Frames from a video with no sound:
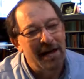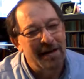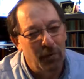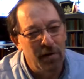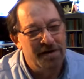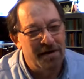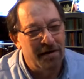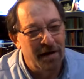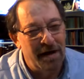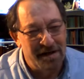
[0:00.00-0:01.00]
The words
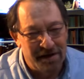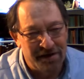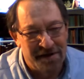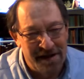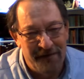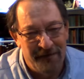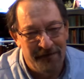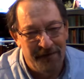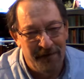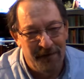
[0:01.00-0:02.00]
are, as you'll see,
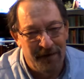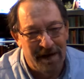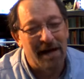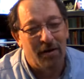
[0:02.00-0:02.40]
not